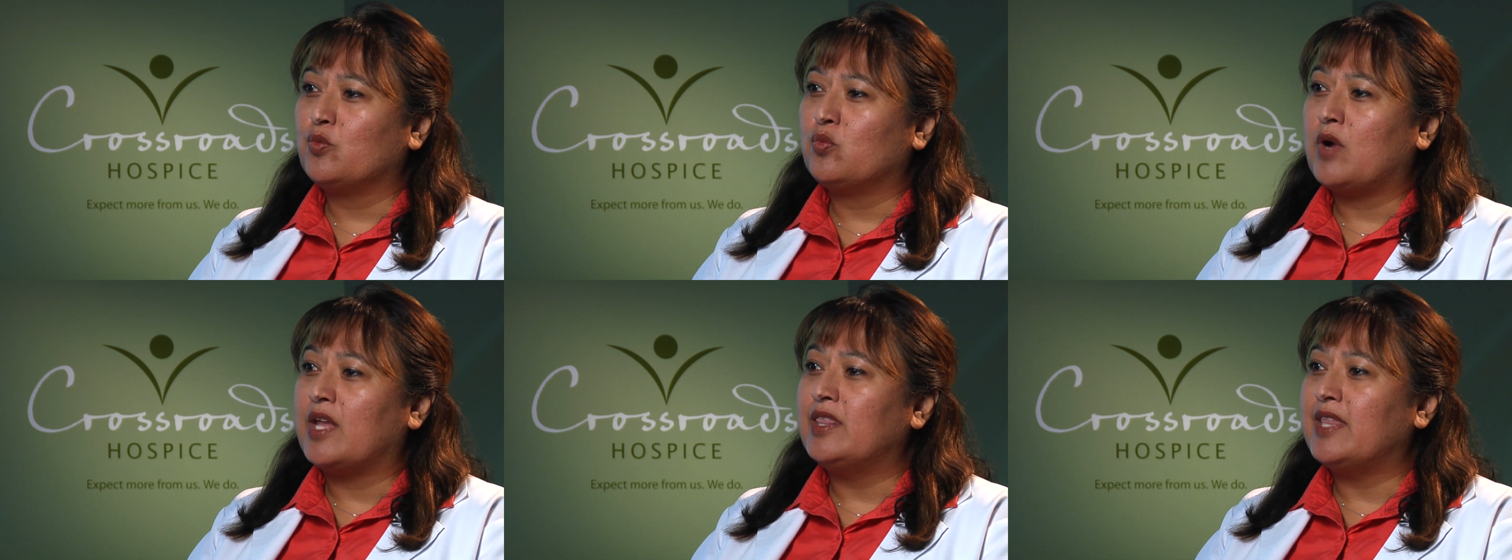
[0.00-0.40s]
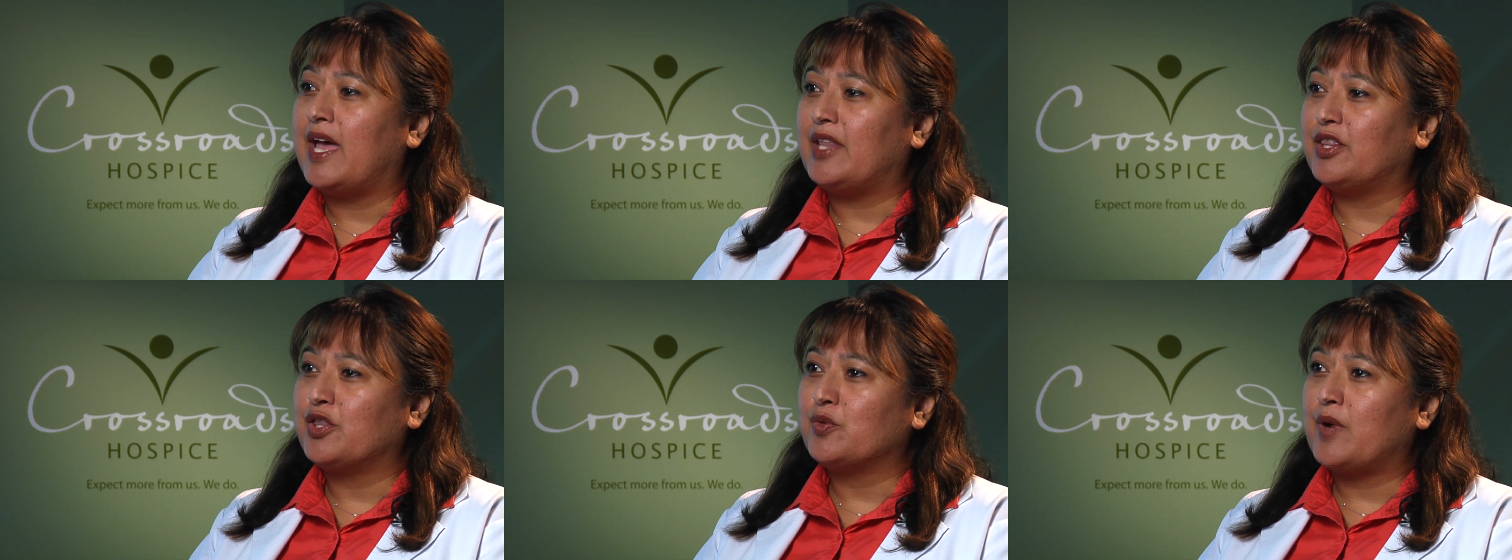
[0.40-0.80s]
run
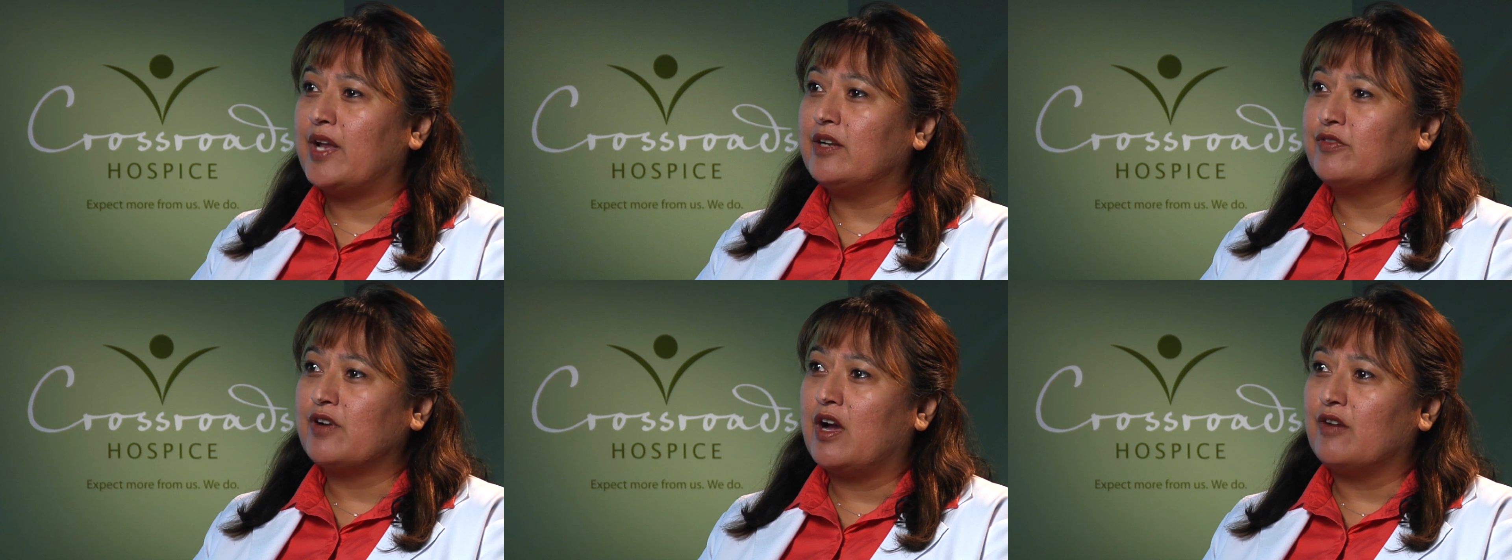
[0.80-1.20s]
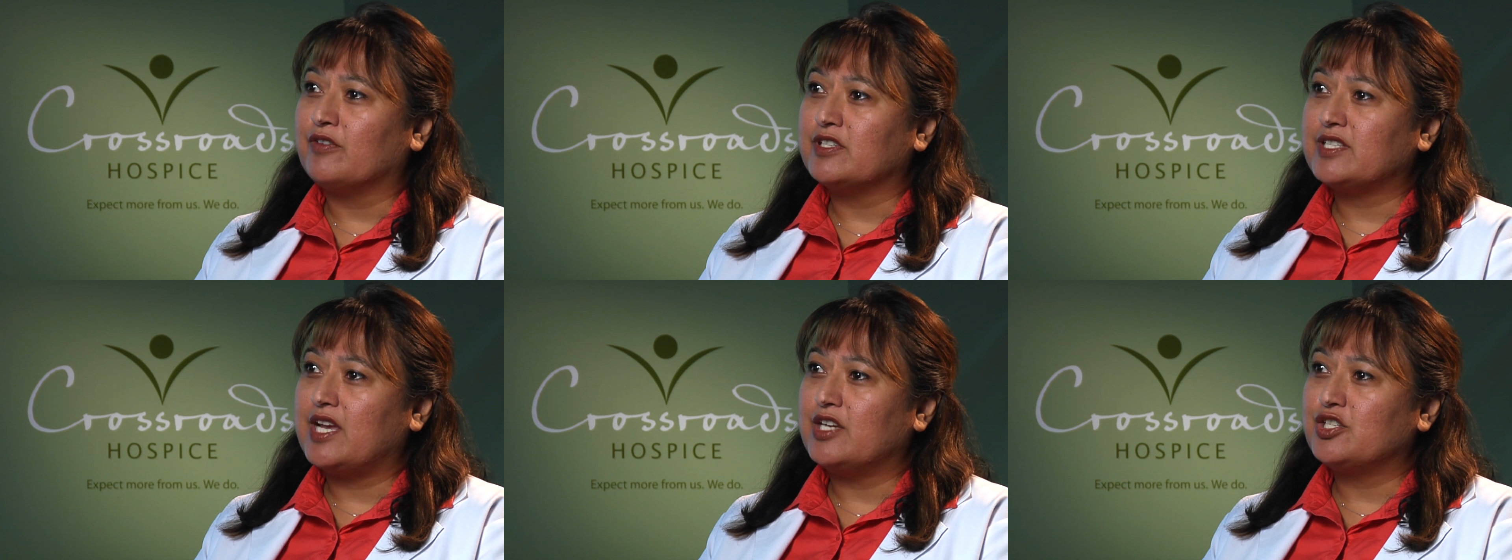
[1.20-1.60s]
that thread of
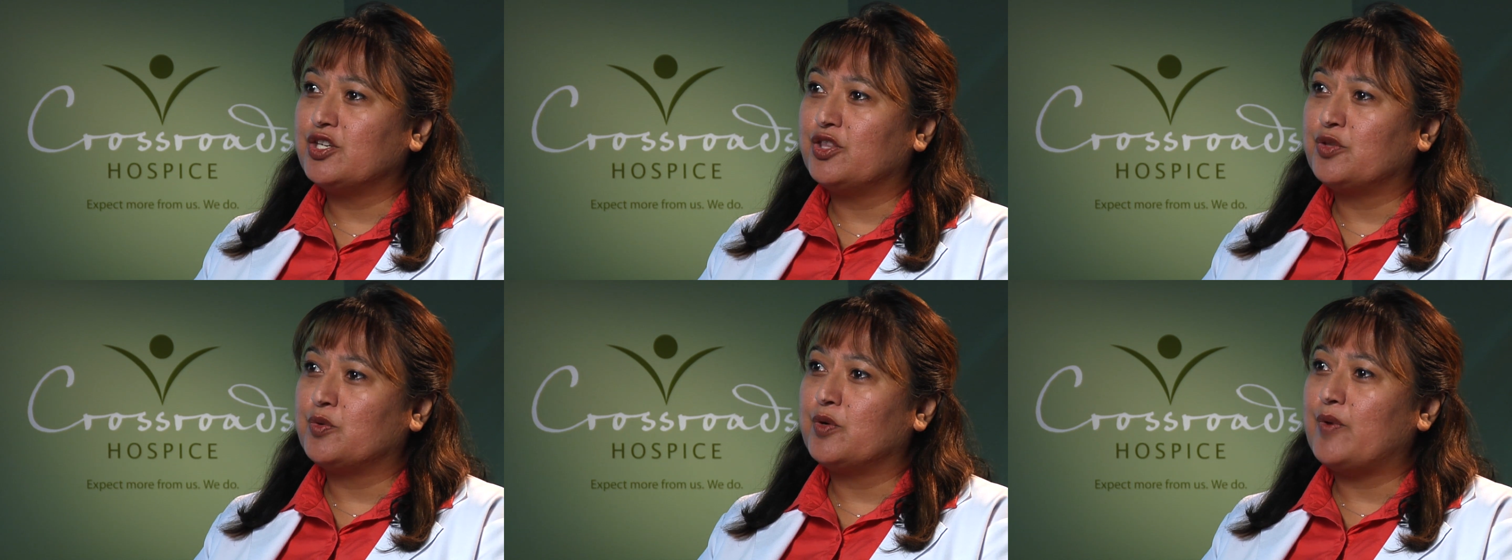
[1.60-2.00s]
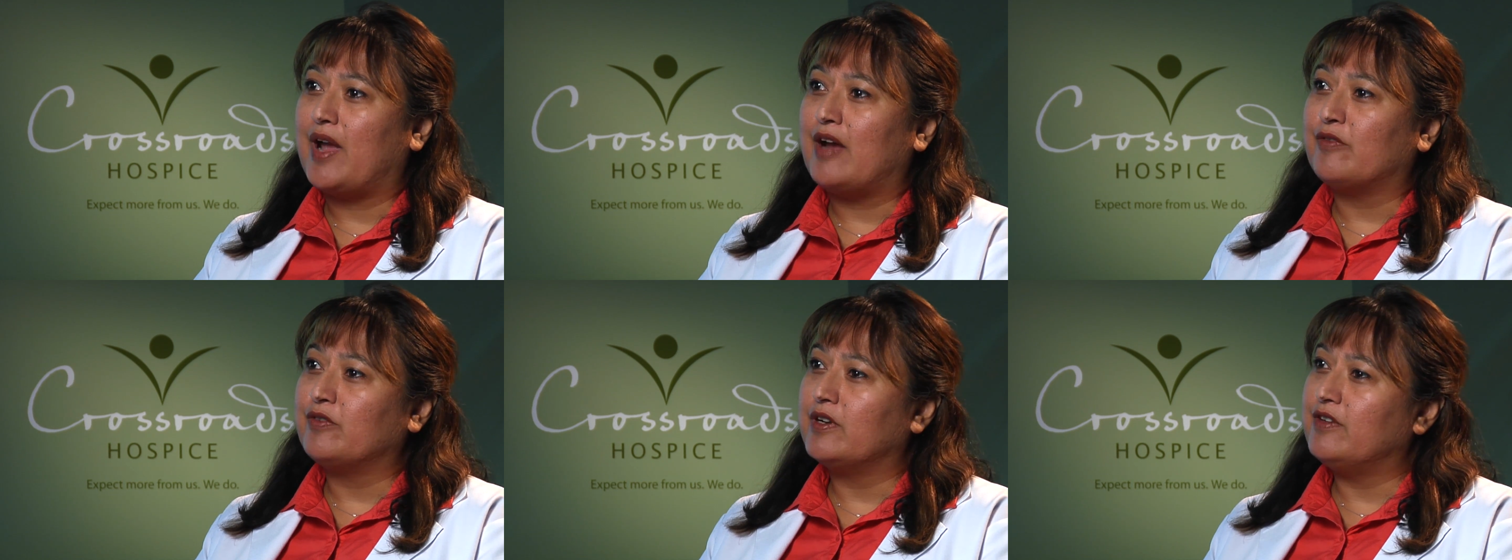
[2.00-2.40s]
conversation through
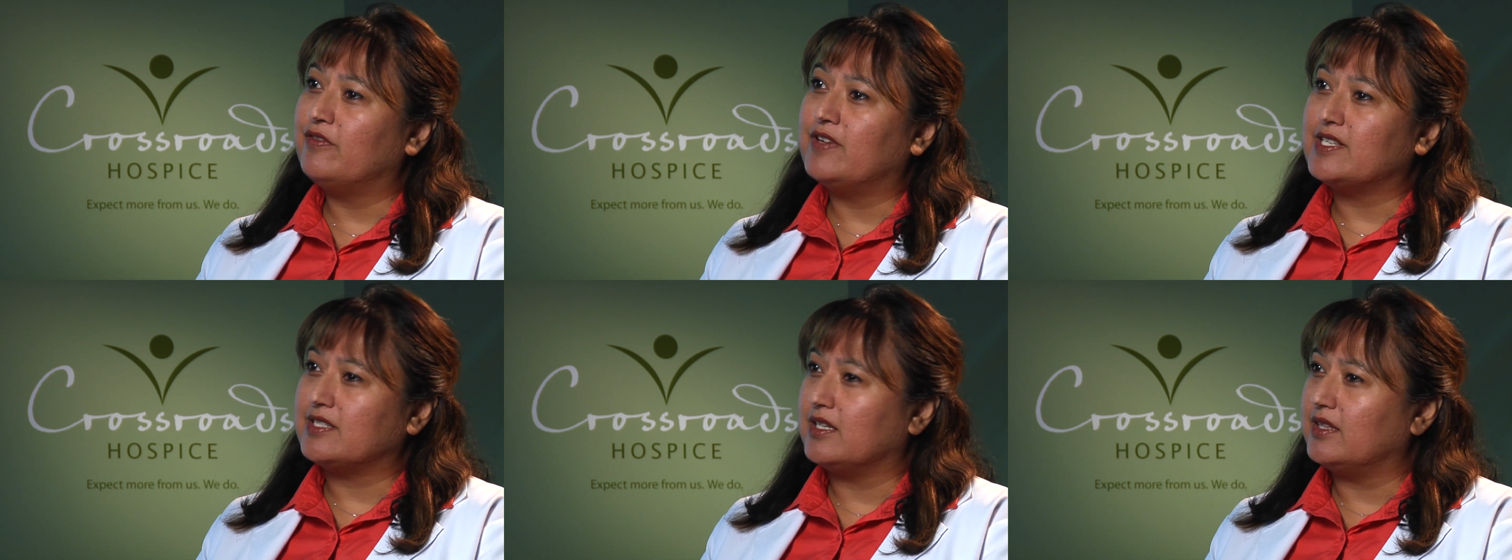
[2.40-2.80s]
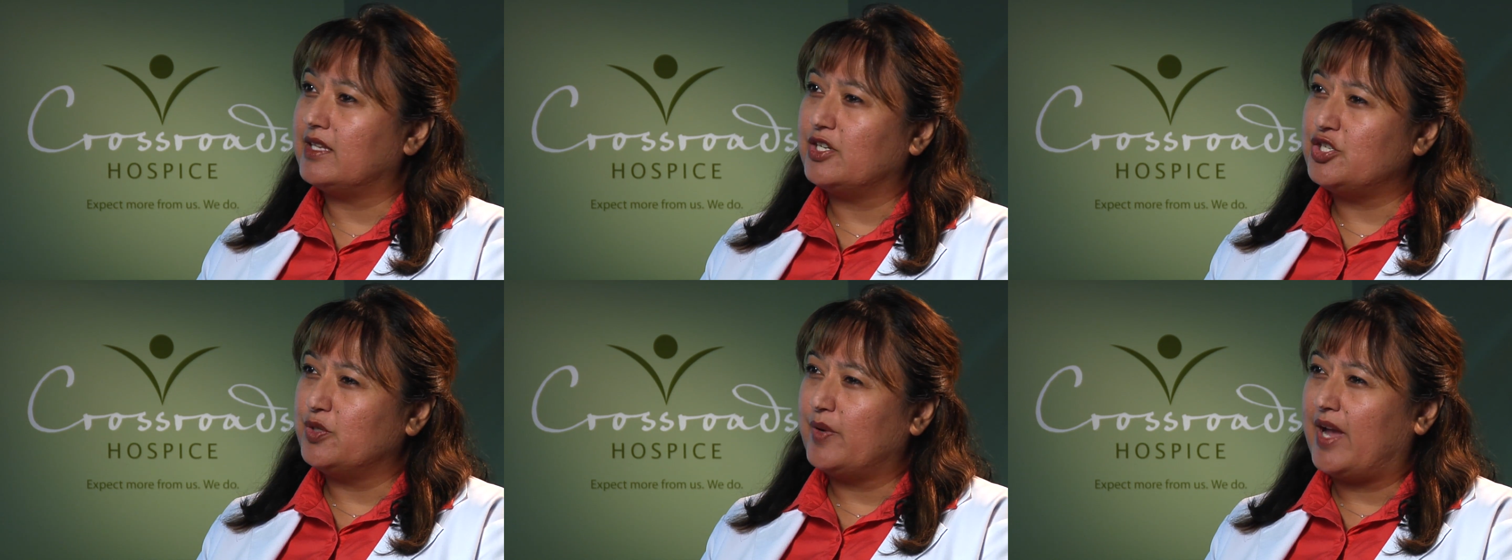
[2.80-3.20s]
every visit
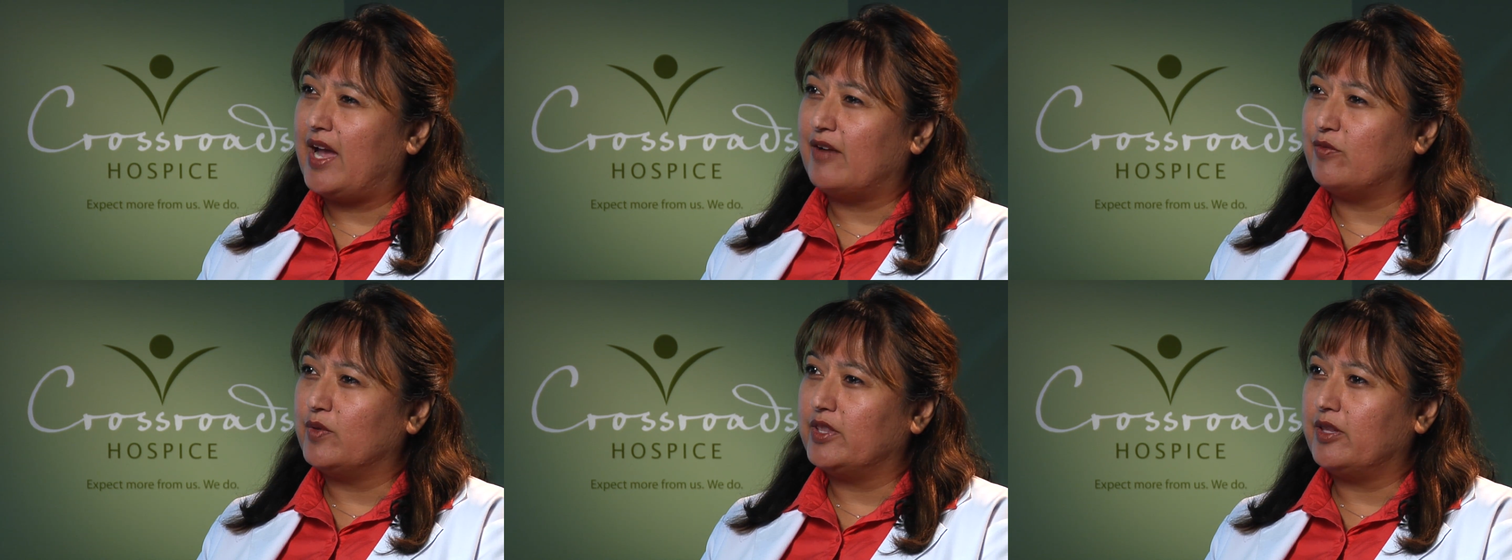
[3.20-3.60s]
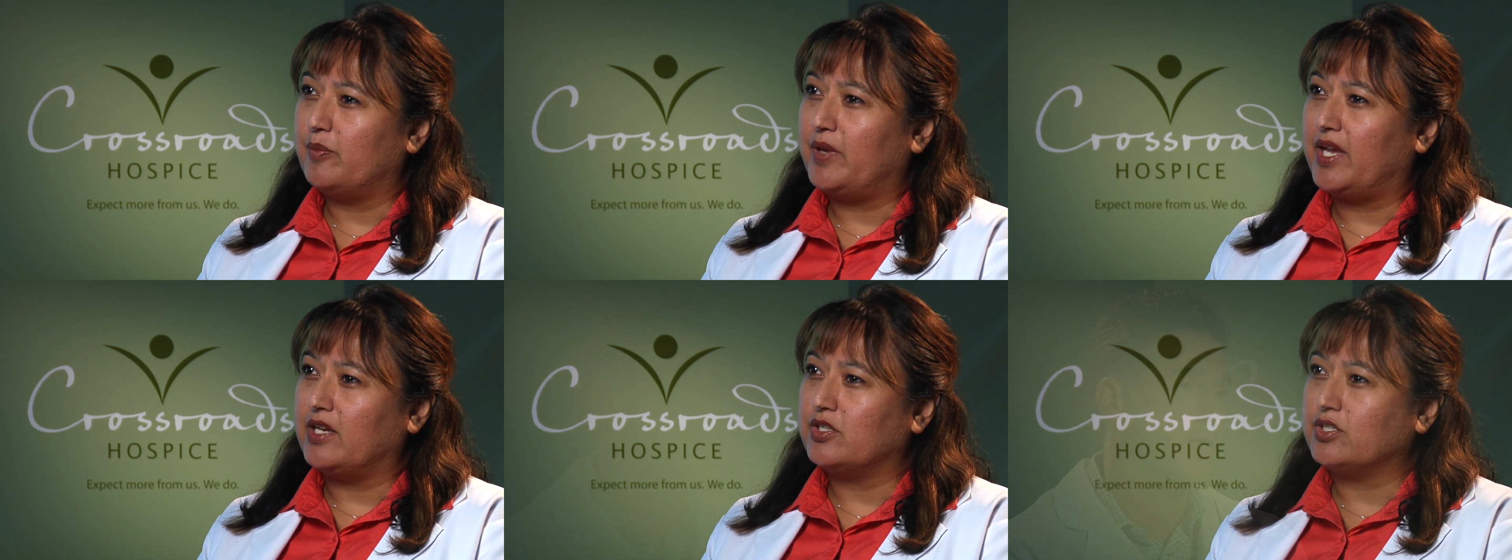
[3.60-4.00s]
that you have with the
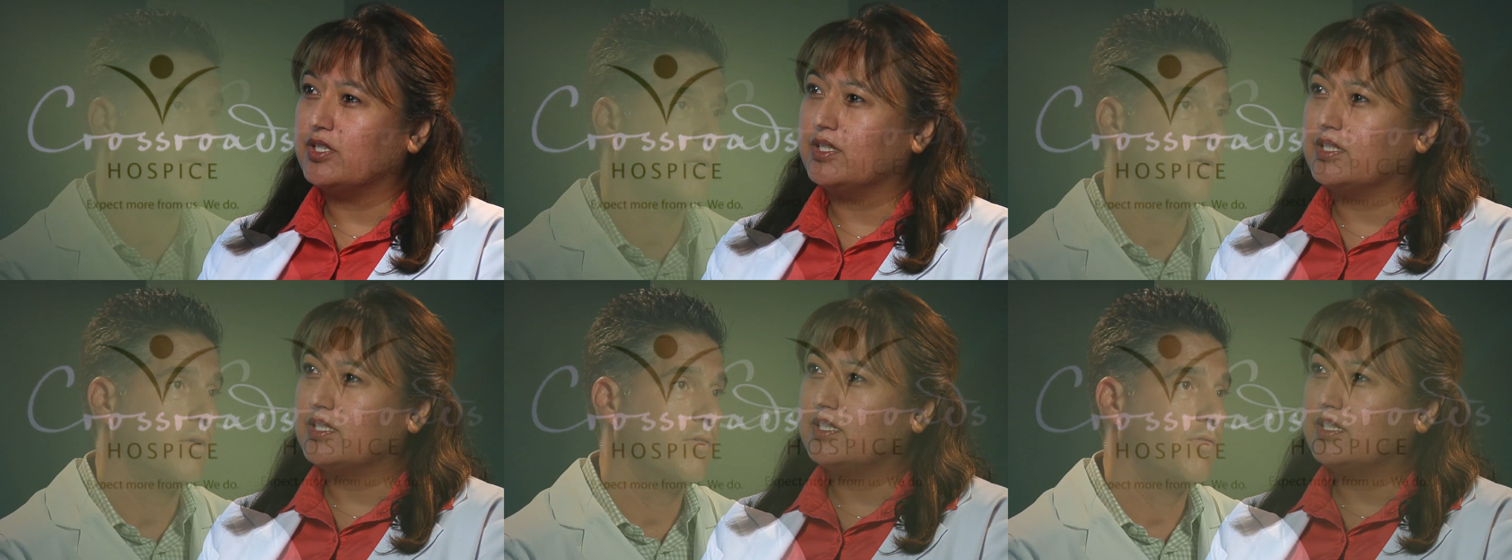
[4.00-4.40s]
patient.